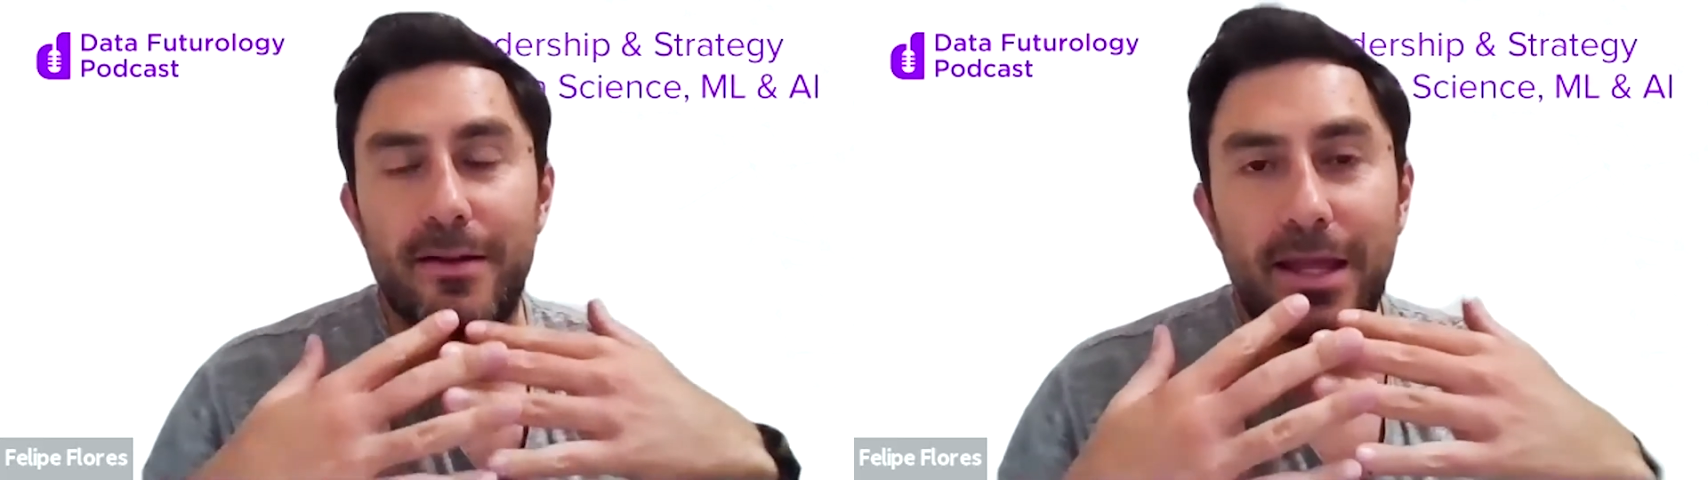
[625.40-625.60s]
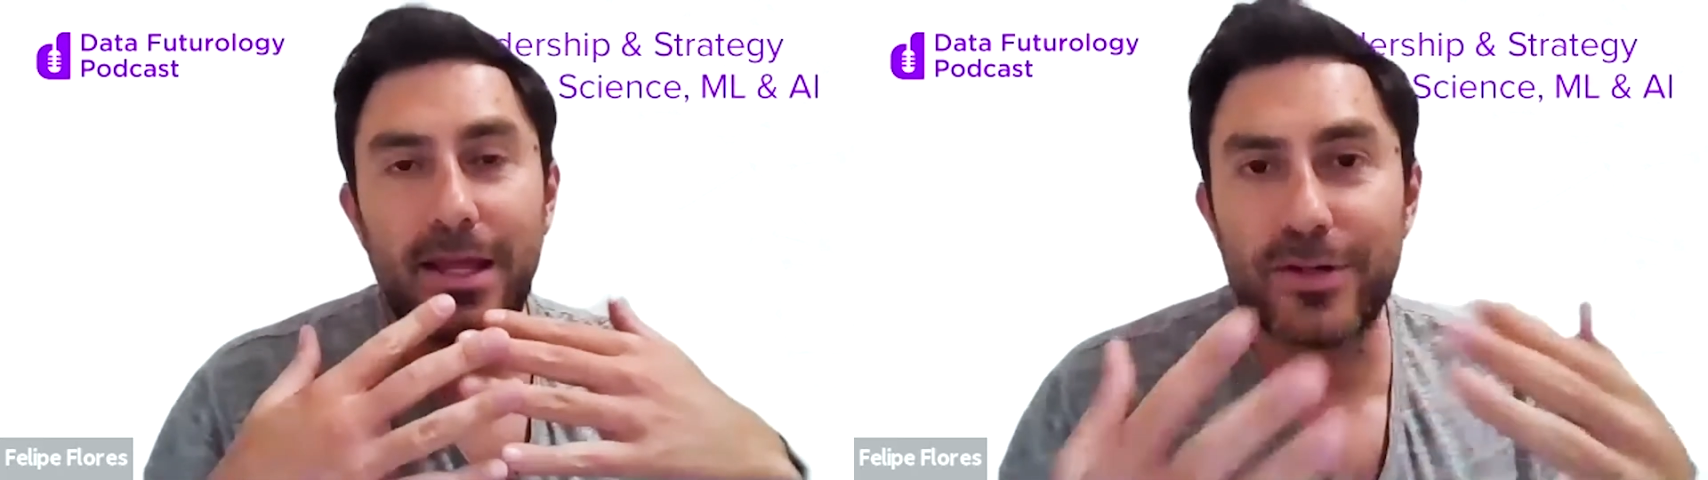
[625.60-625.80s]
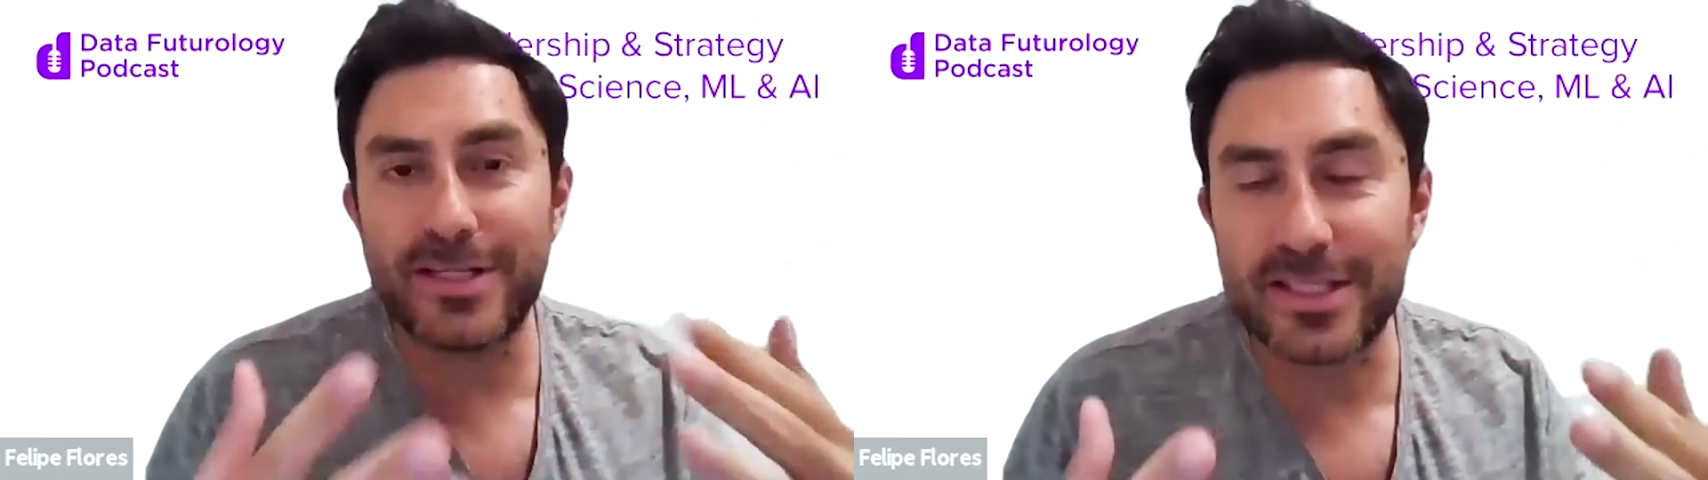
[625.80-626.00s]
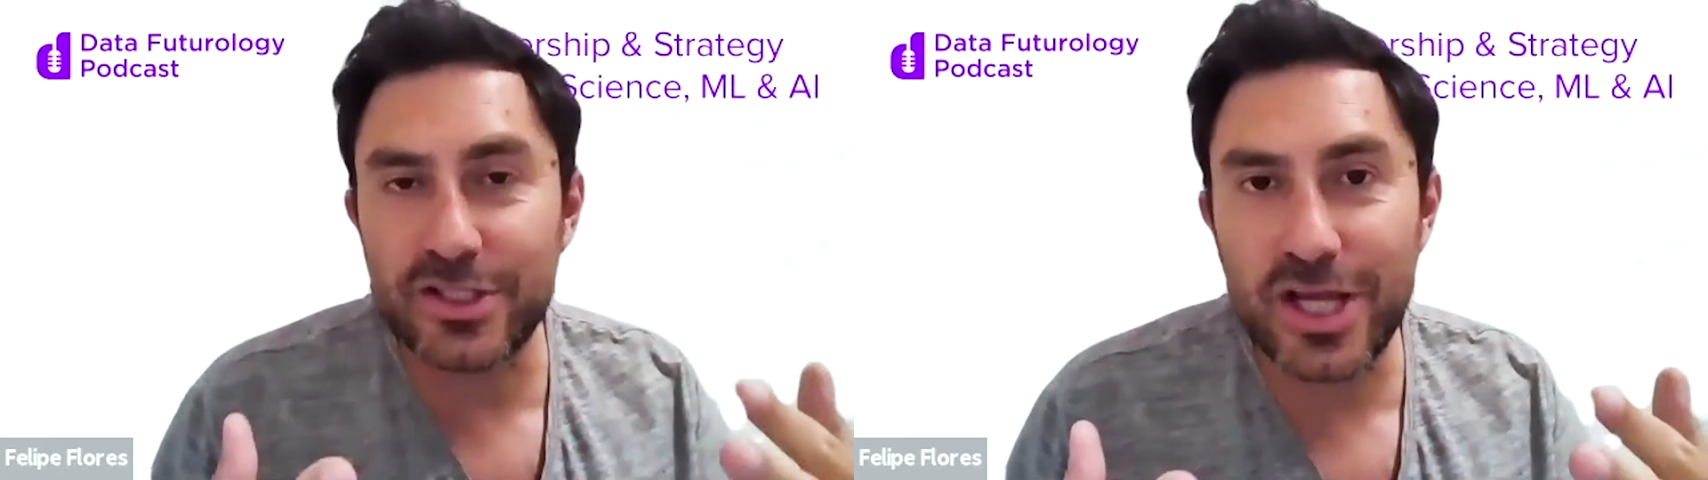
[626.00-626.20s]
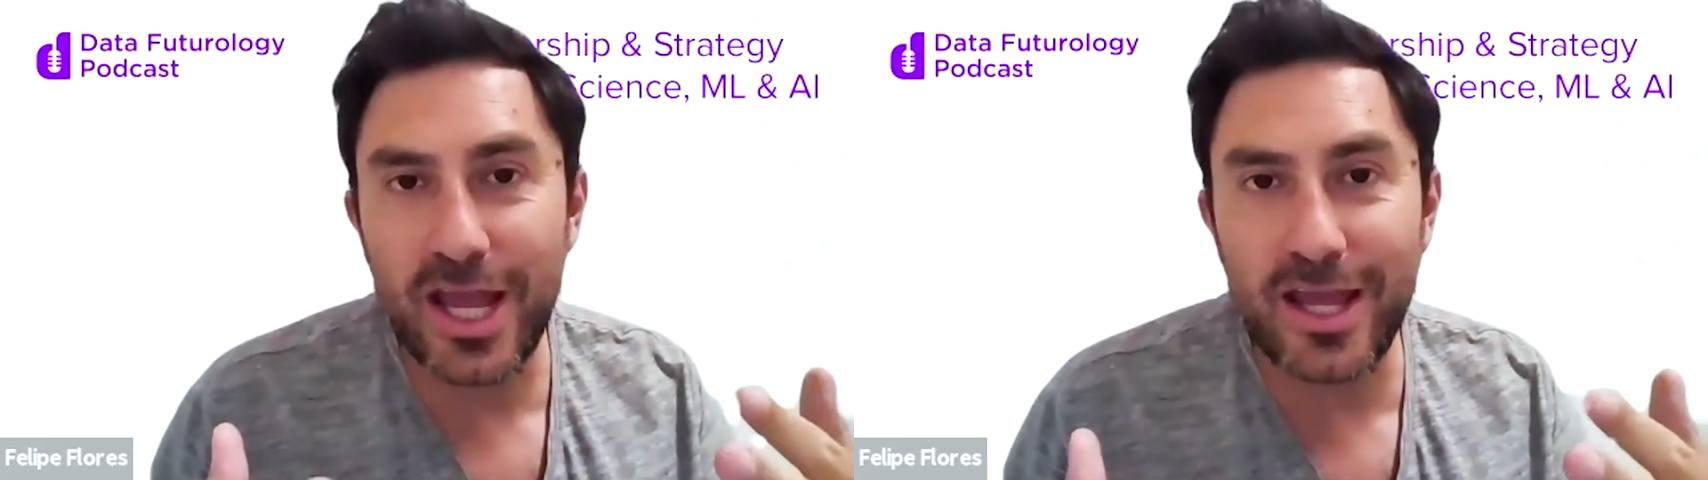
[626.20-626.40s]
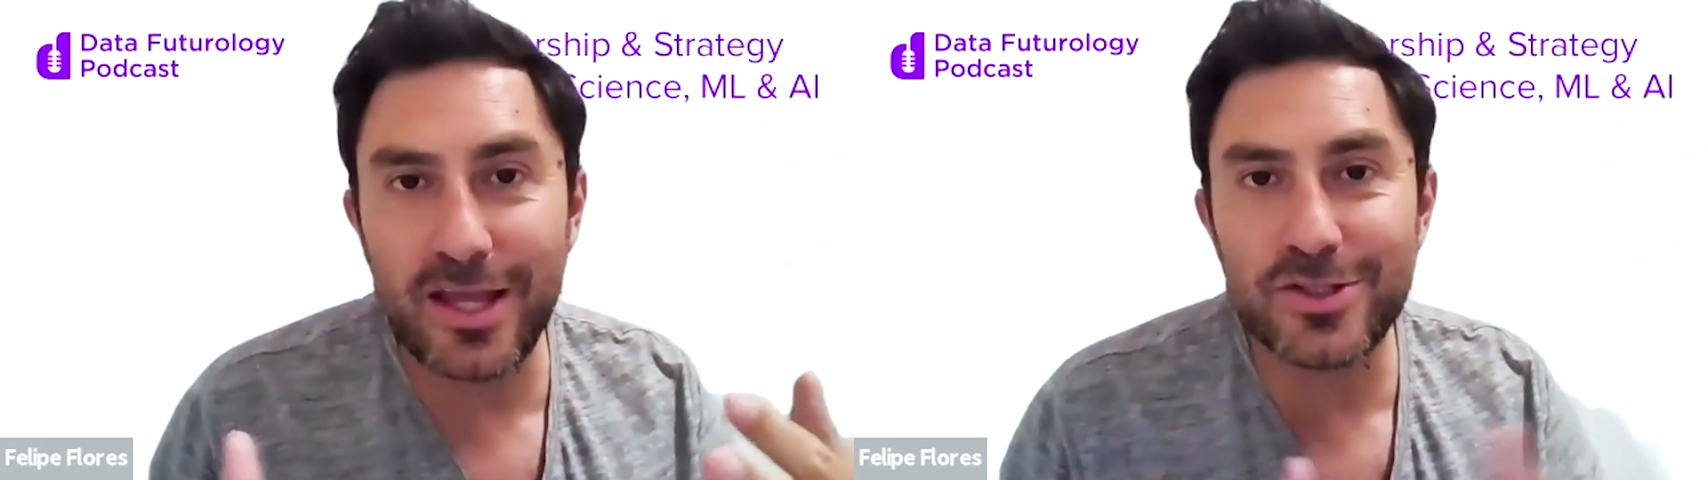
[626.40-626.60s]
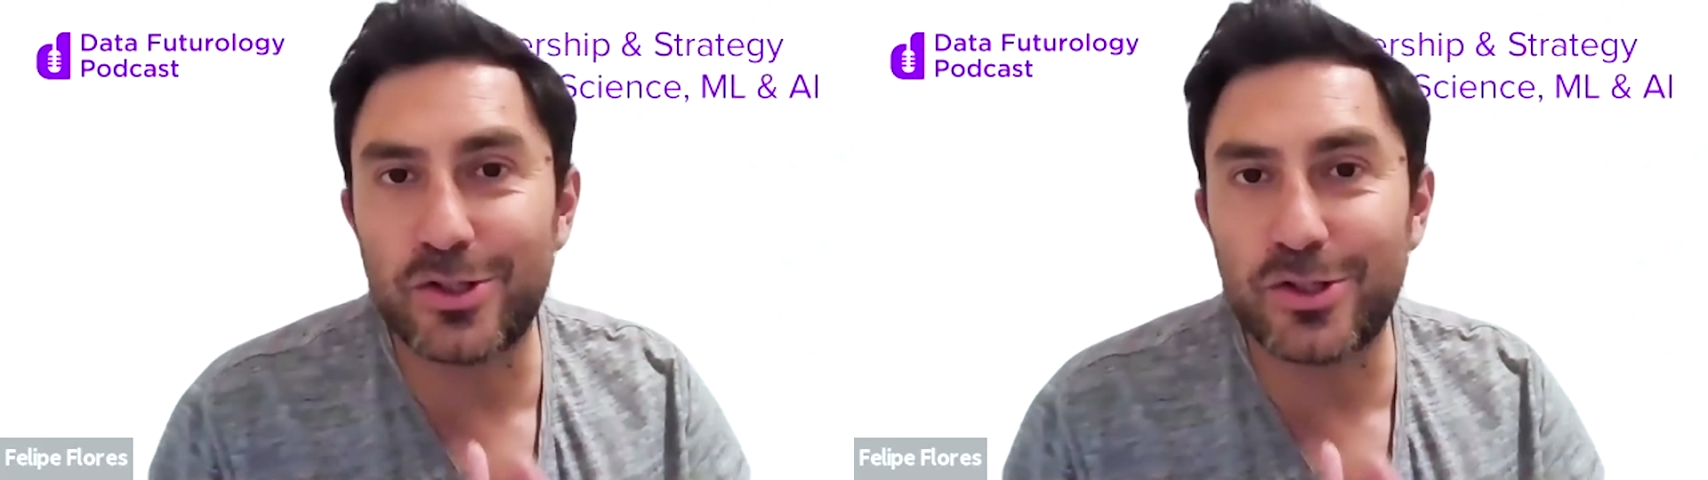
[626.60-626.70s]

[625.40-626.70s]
increasing change